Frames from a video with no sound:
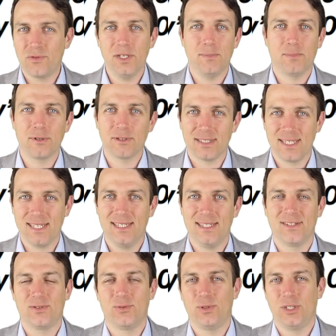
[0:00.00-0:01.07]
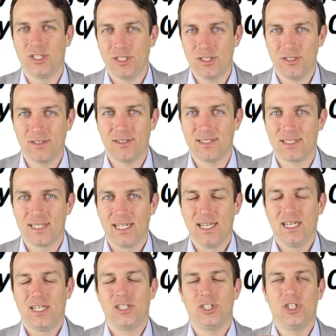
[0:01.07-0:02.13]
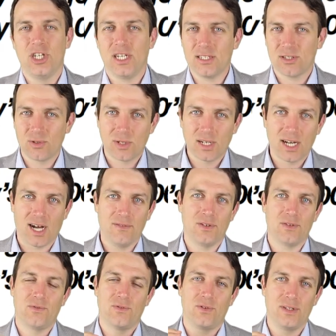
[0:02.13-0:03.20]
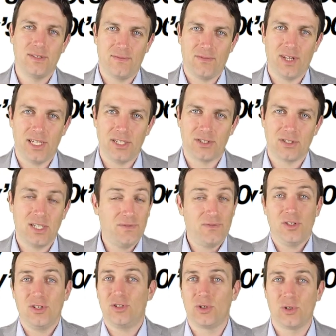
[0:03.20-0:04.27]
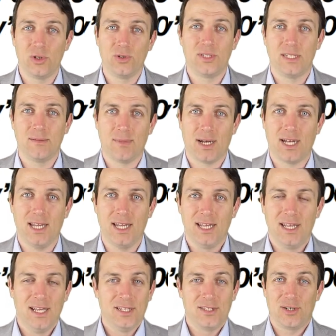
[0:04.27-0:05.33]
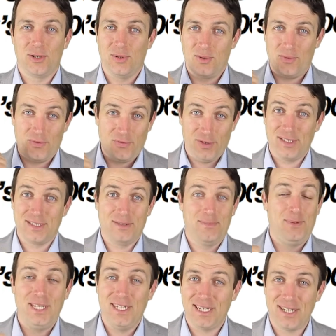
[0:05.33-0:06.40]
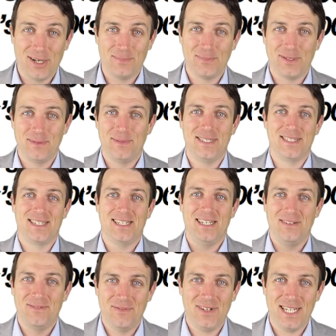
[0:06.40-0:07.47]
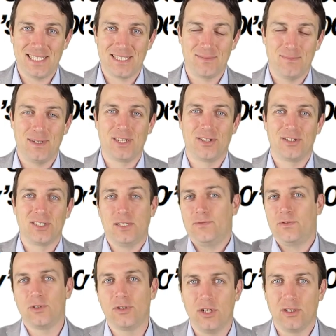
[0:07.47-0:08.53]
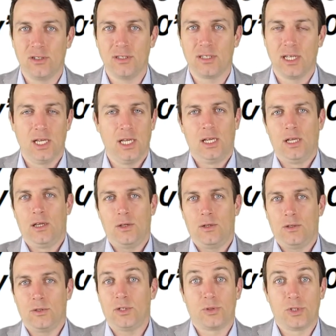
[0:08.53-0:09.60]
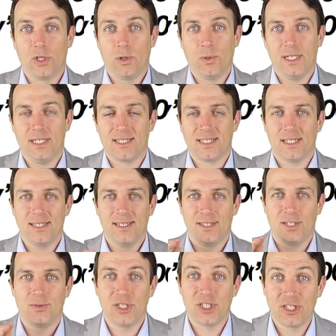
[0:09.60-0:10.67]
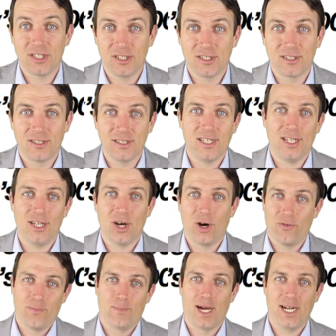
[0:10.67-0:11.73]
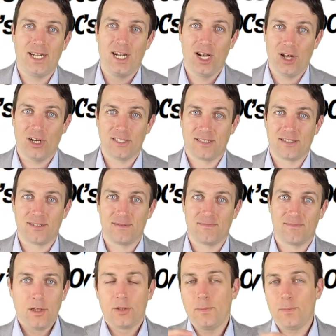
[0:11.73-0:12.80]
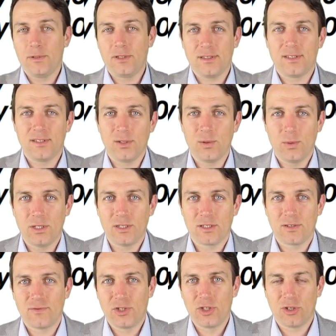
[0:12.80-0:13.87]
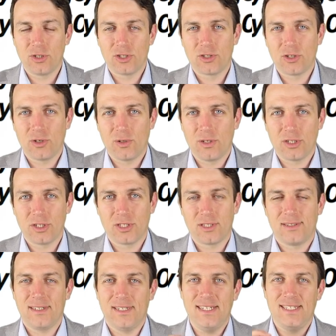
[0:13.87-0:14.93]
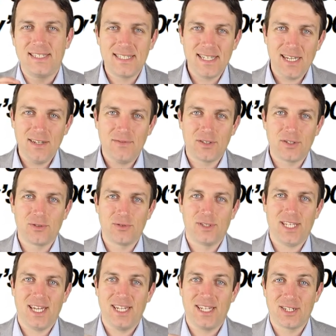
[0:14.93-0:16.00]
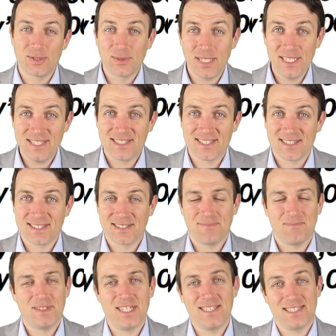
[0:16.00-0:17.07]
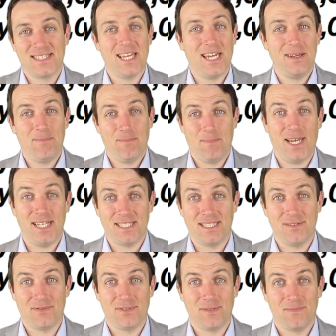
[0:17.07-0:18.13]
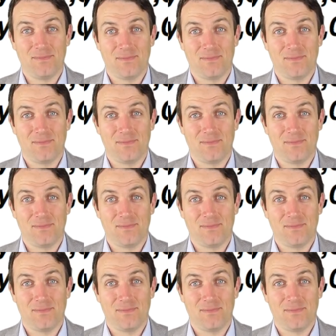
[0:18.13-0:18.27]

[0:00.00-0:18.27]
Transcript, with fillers: 3% returns just to cover for inflation. If not, you're losing money. So, first, be an optimist, invest, because if you don't, there's no risk. There is certainty of money loss. To put it in the words of George Soros, it's safer to take risks than stay passive.